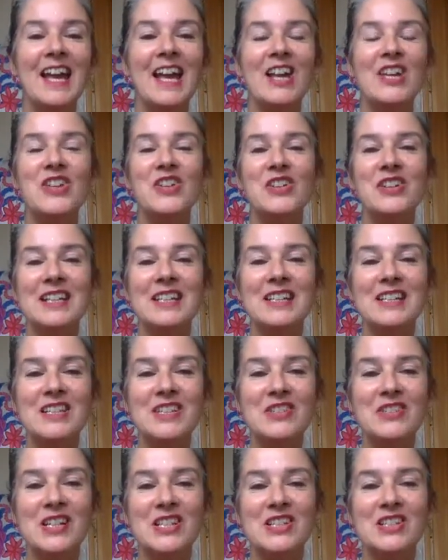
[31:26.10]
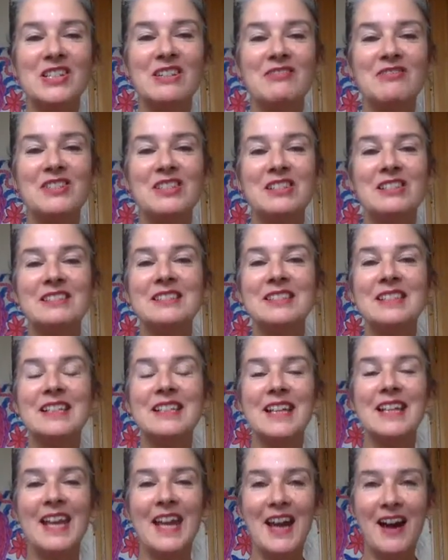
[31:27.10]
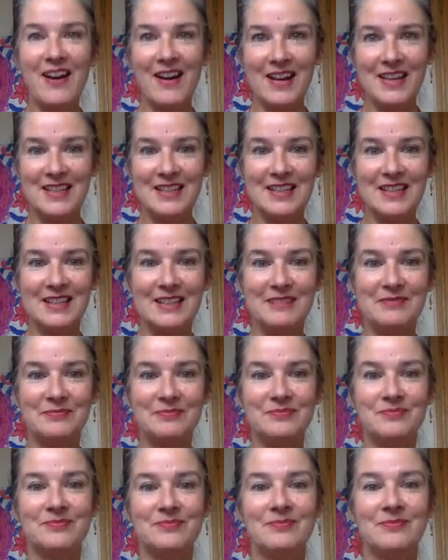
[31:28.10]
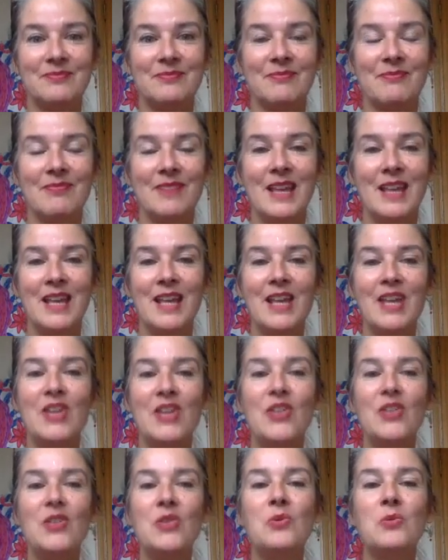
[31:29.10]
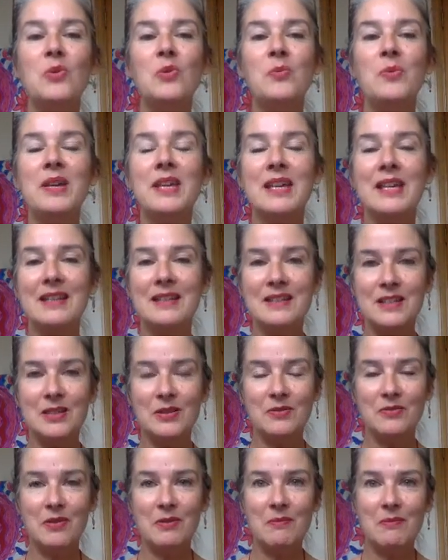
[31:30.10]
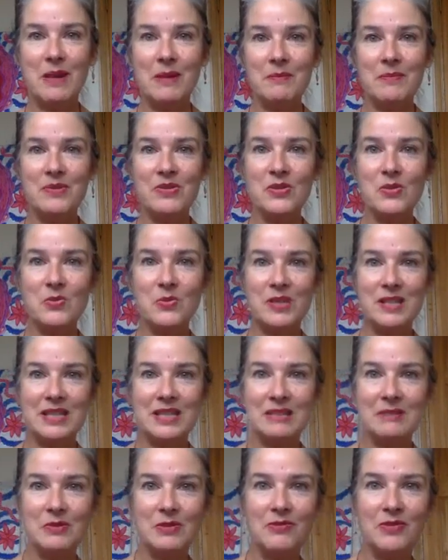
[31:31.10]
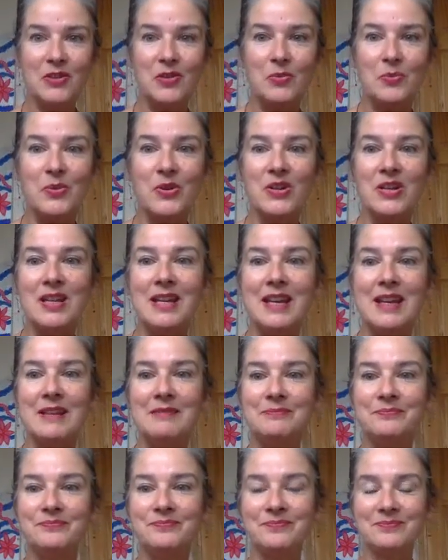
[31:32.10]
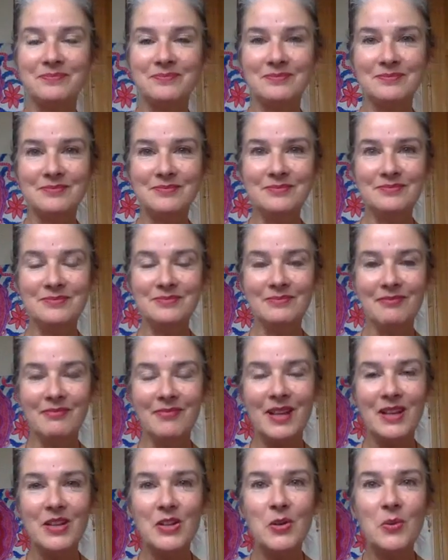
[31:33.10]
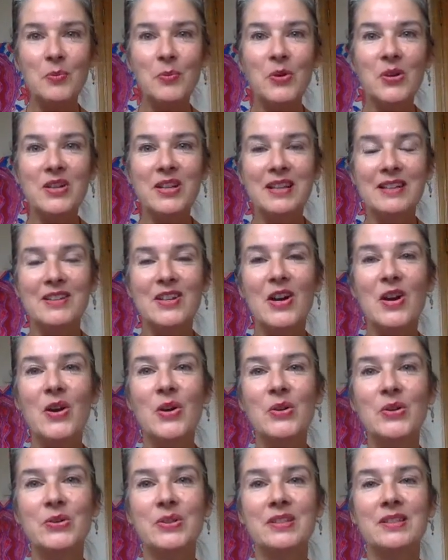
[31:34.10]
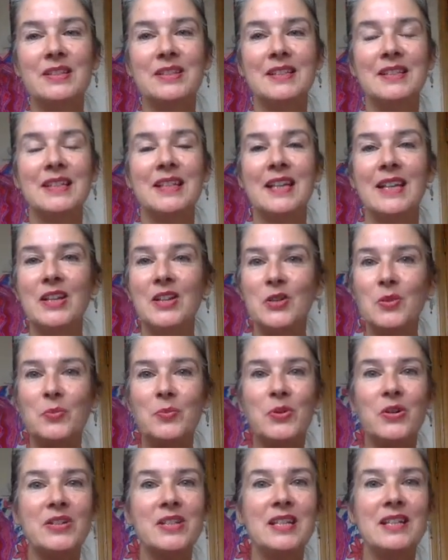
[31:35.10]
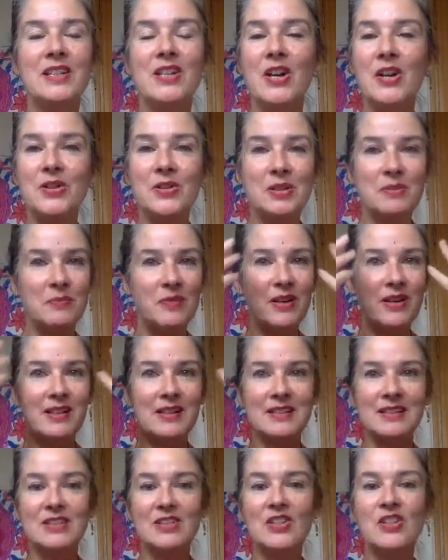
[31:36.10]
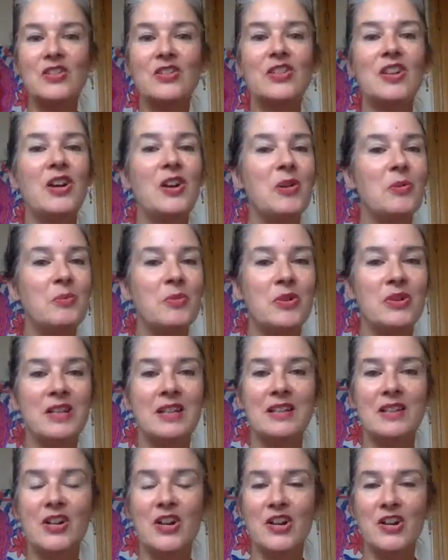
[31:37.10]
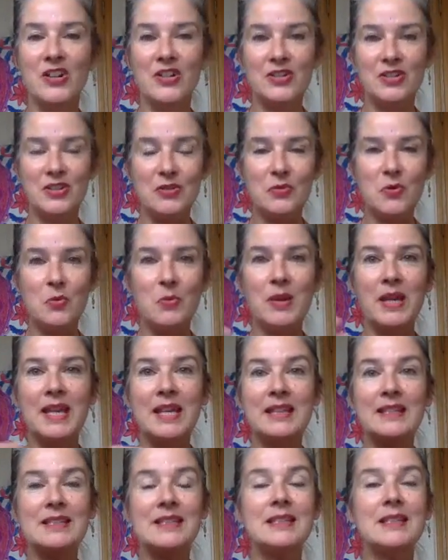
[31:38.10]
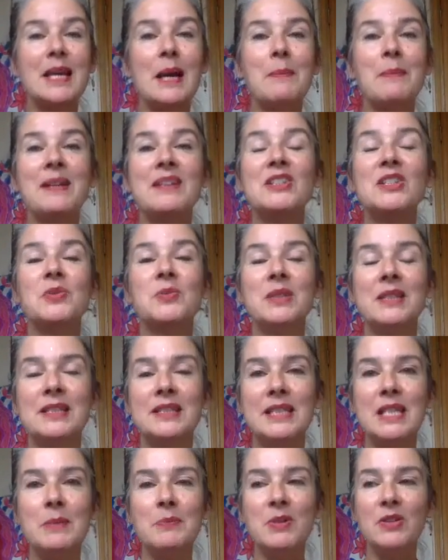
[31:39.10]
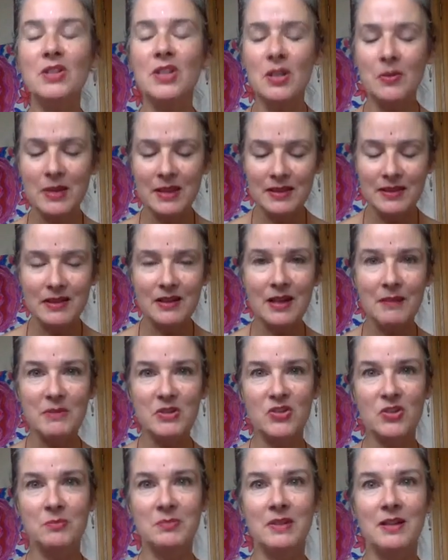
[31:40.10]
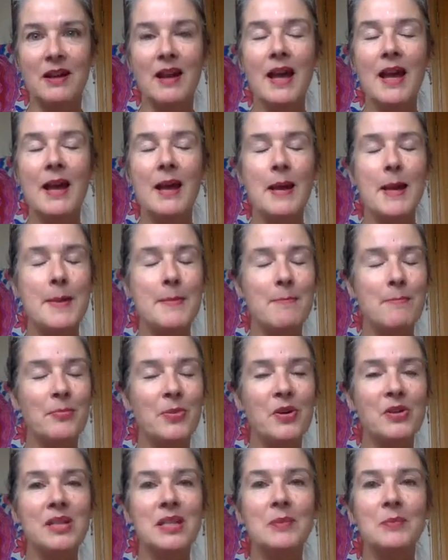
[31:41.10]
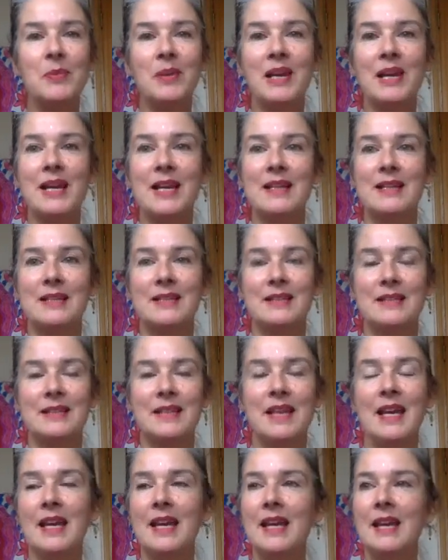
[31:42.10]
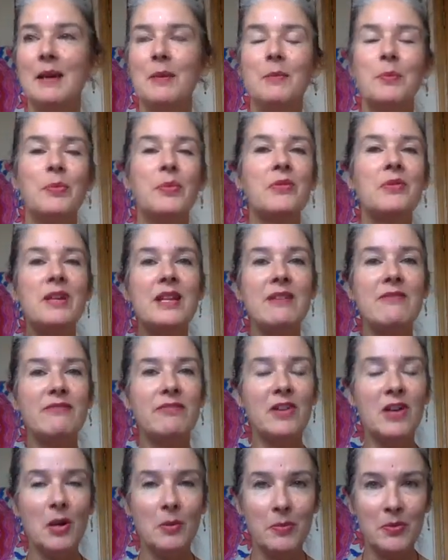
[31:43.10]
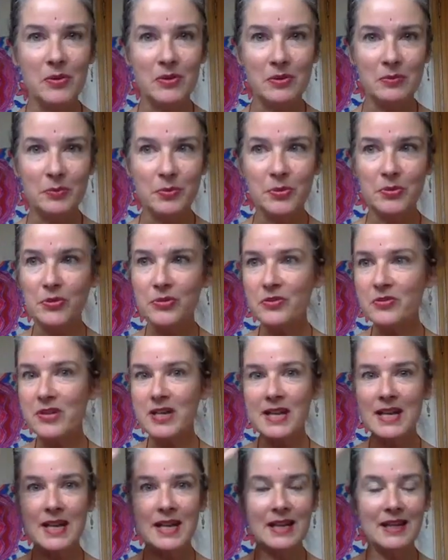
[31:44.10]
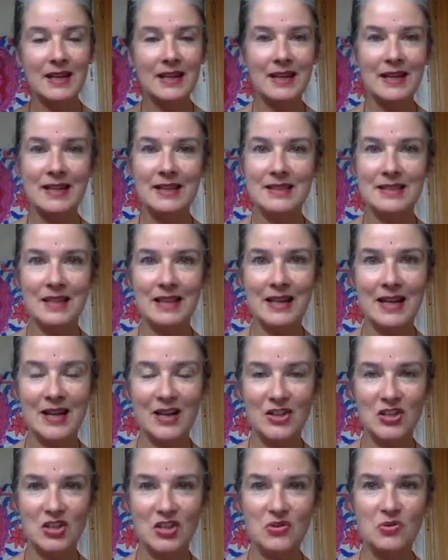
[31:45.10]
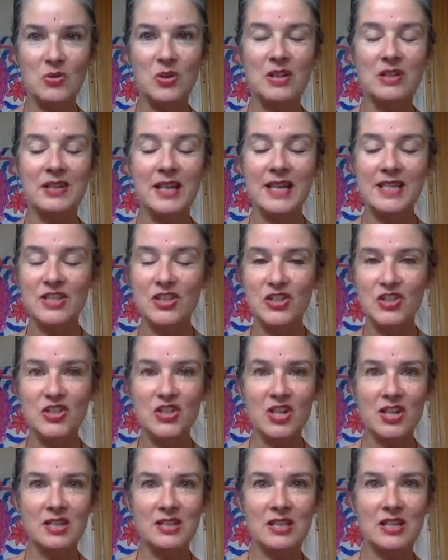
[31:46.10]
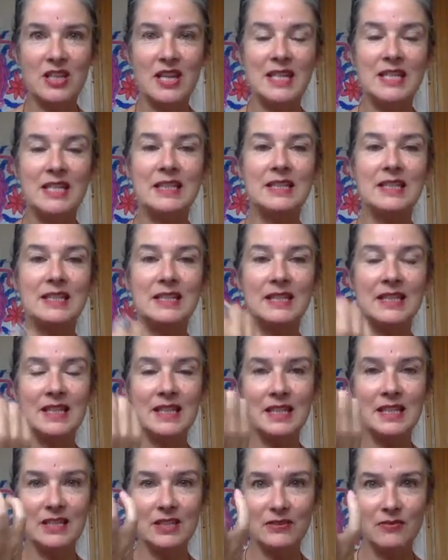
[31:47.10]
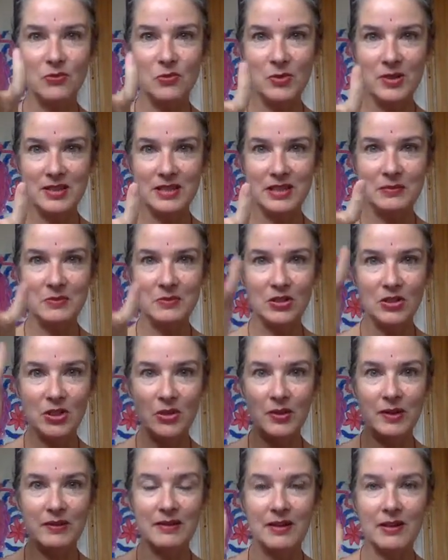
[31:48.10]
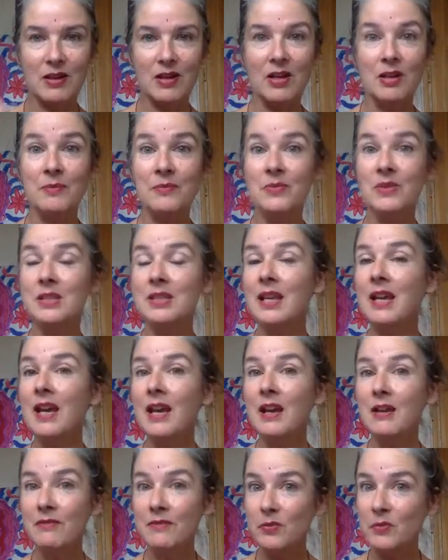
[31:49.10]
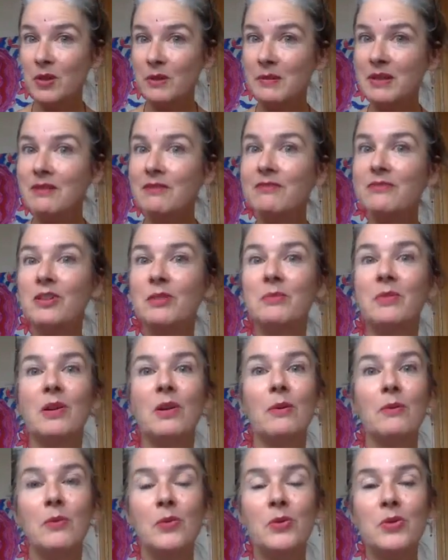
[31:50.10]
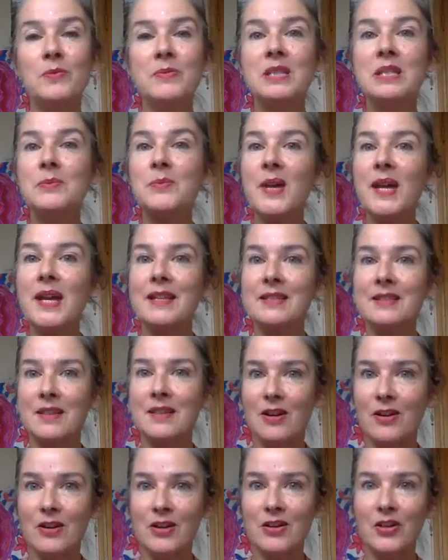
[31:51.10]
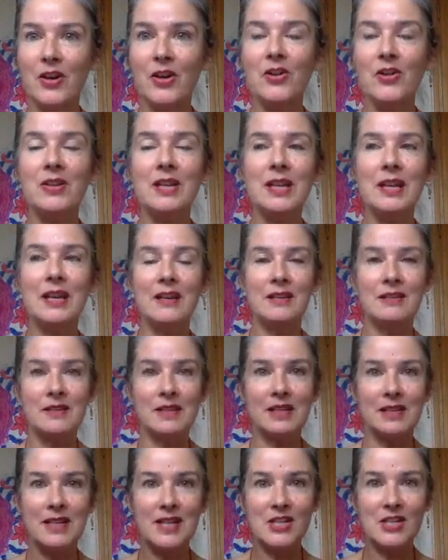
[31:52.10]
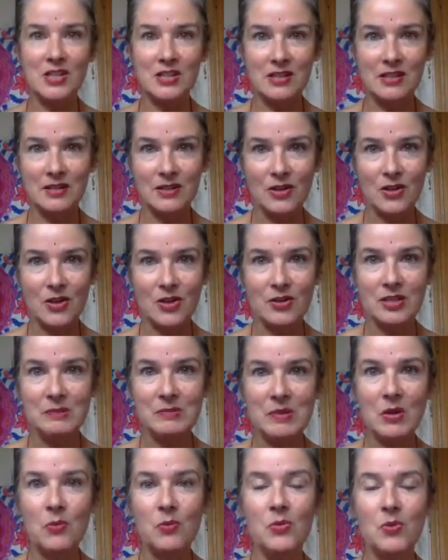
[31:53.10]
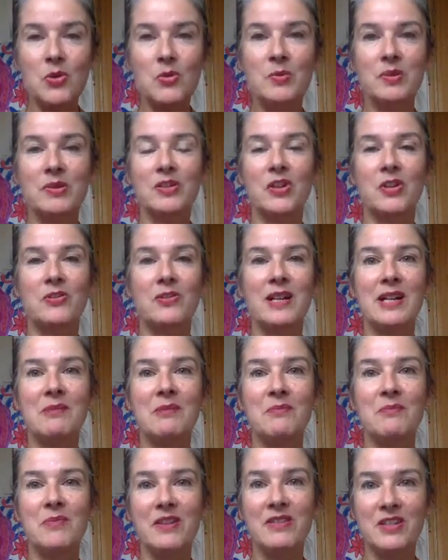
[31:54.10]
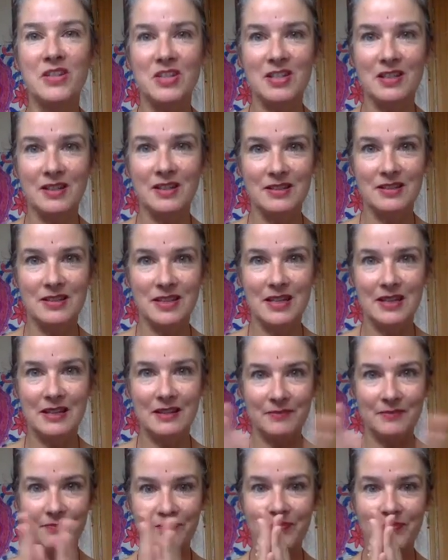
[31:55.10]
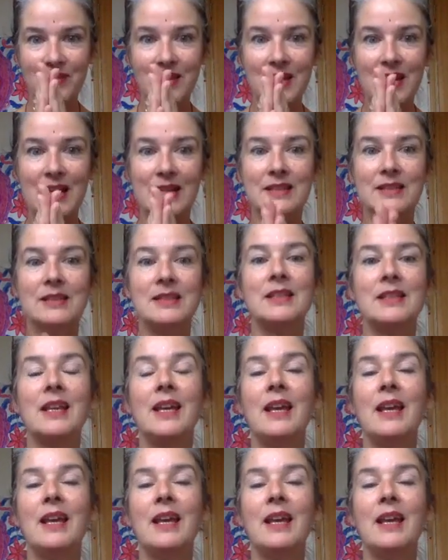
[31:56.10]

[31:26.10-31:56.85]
Your intuition will heighten. You will begin to remember the wisdom of your body. Your body knows. Your body knows. Mind does not know. Body knows. You will begin to tap into a deeper knowing that comes from an embodied place, pre-verbal, pre-intellectual. It's just an instinctive wisdom and knowing that comes for women from our womb space, our yoni, and our connection to the cosmic womb and the great Mother Shakti. Yes.